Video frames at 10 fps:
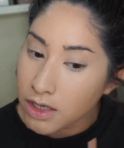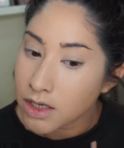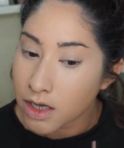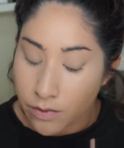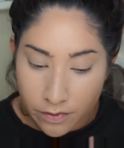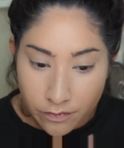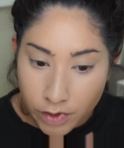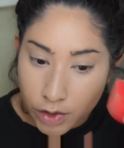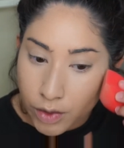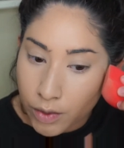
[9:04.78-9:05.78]
I did like a
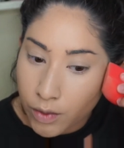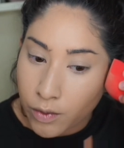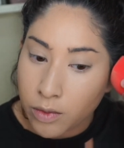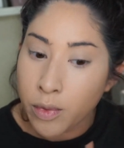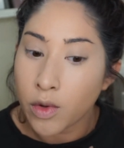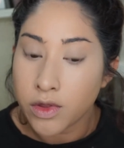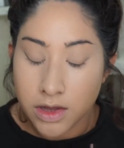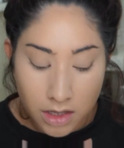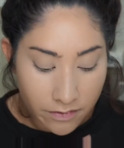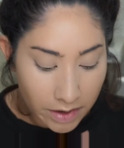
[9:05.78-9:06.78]
review with
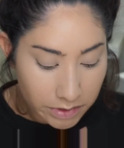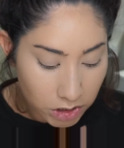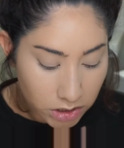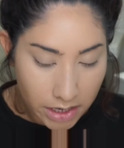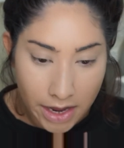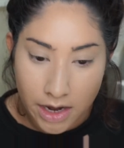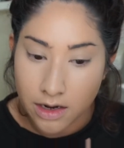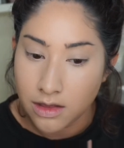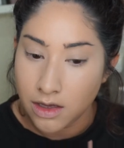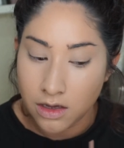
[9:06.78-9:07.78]
both the foundation
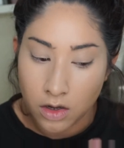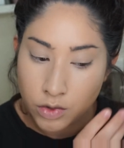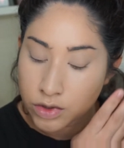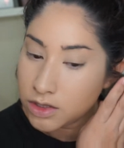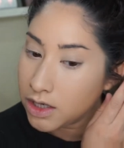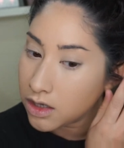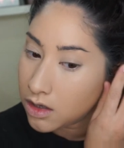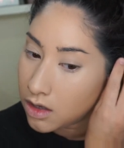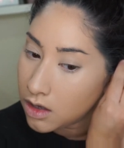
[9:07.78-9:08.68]
and the contour stick.